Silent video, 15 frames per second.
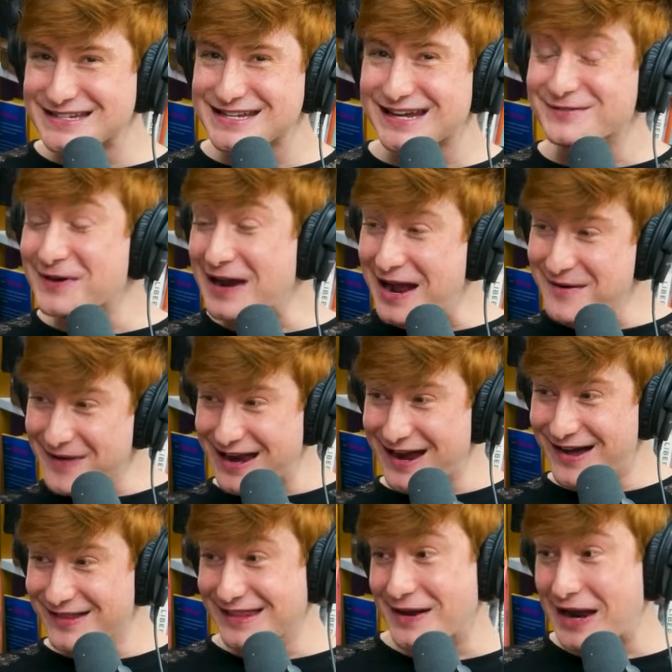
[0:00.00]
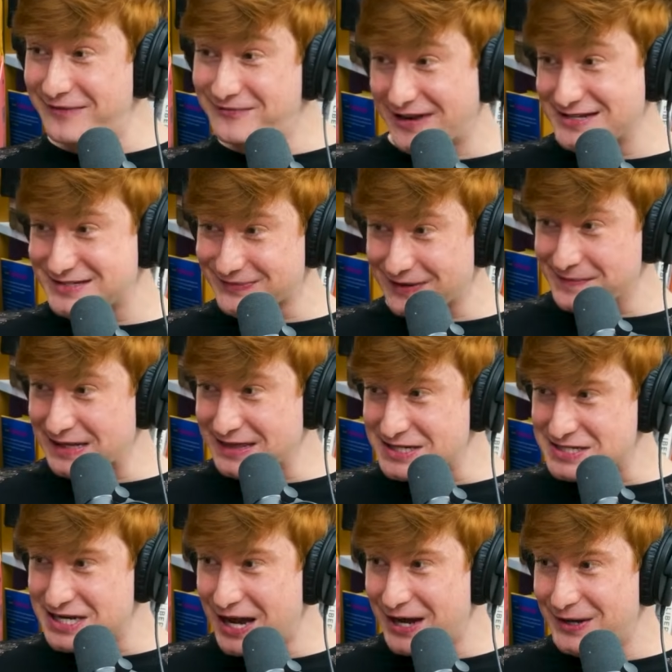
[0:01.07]
like, when I finished filming the
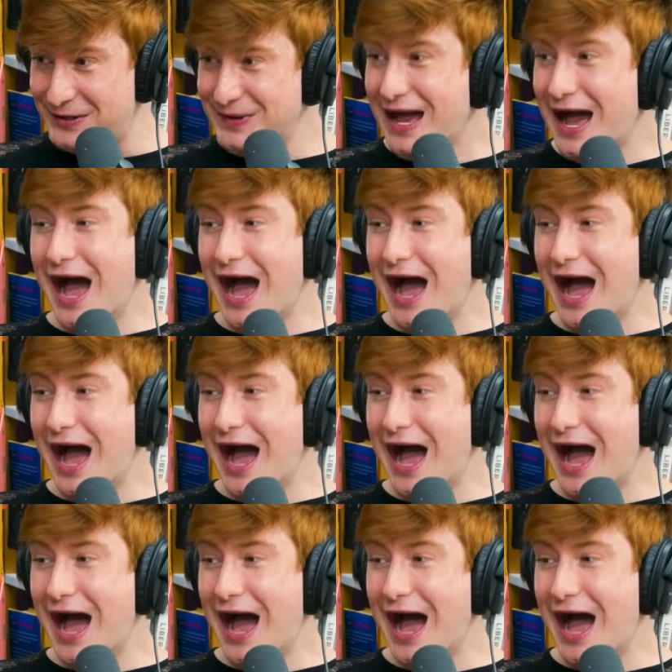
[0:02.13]
show,